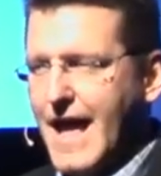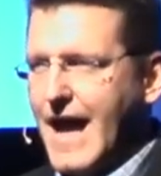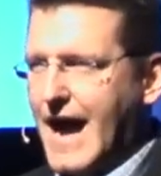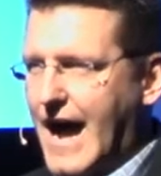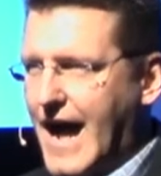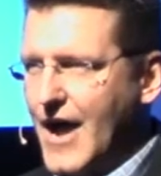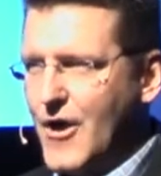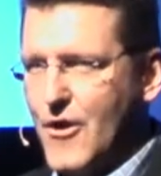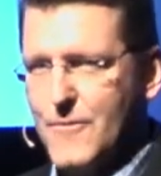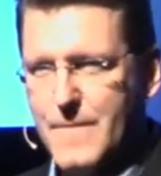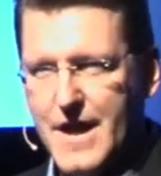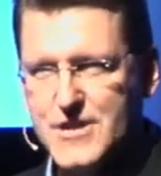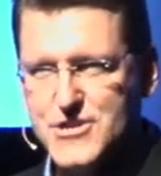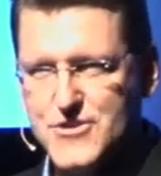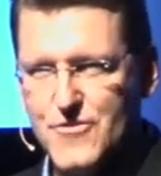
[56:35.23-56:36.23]
I hope
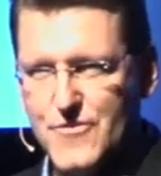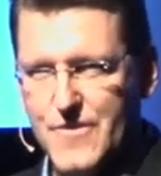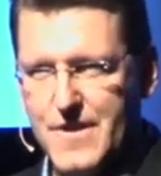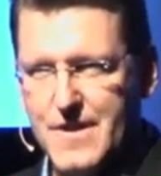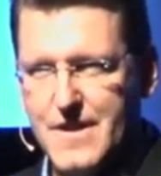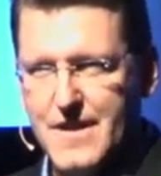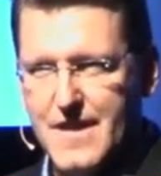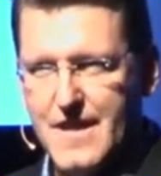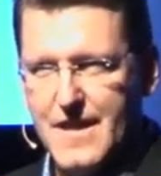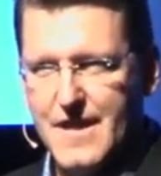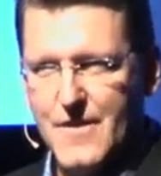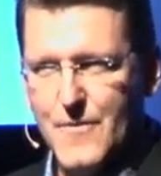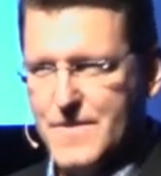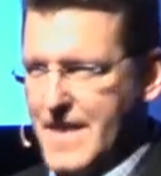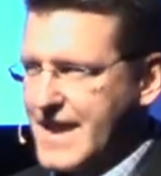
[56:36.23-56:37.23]
my children,
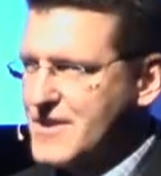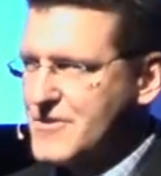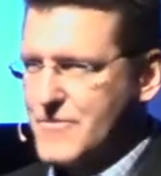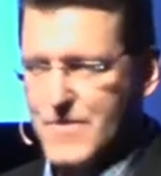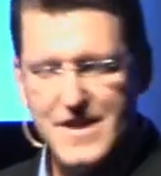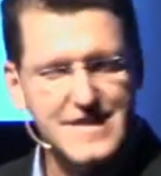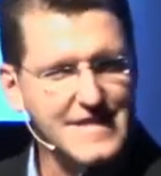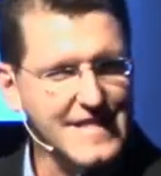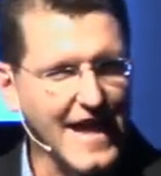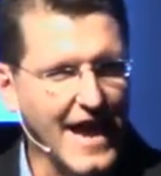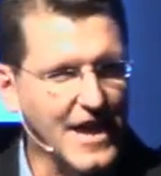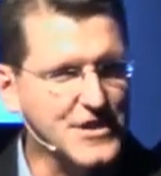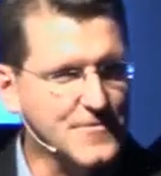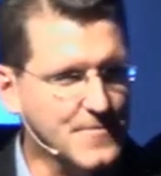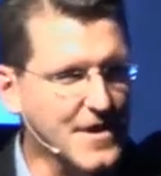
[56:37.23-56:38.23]
when they get to the
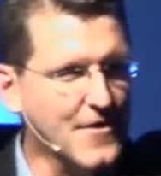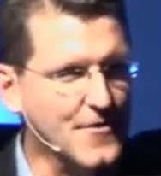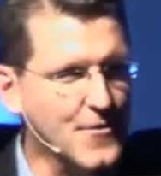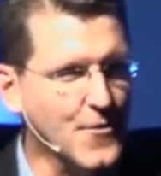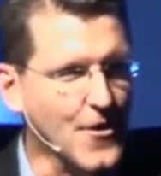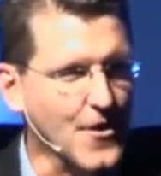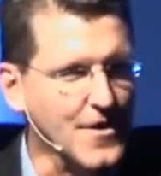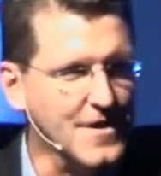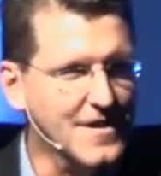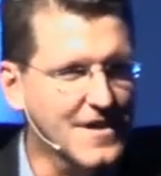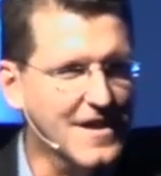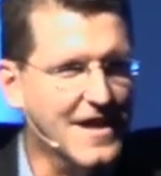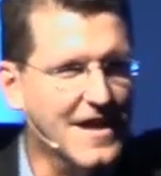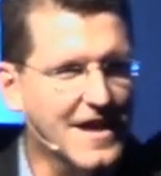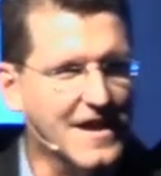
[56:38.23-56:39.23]
age of being able to work,
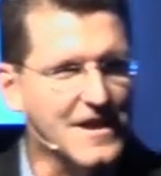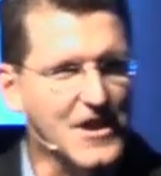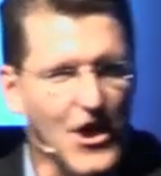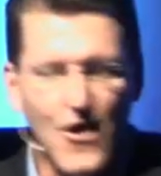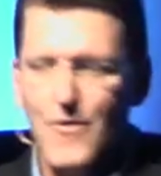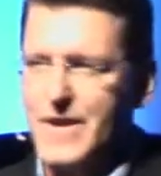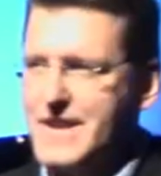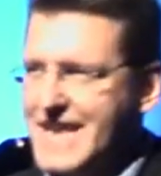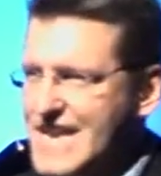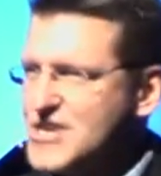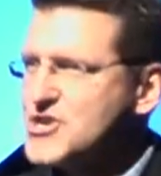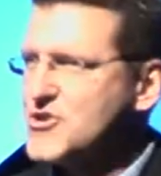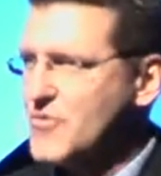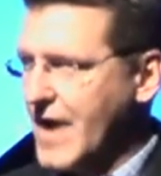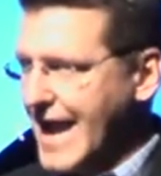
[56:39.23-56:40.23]
go and get
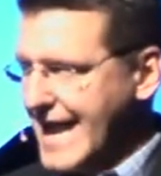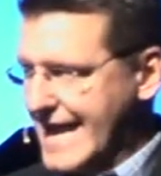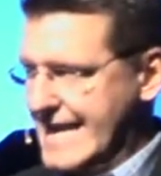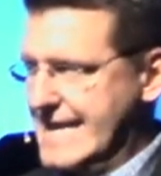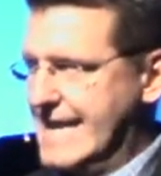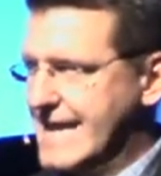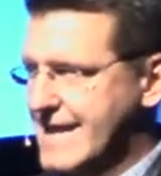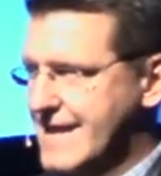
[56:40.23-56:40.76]
trained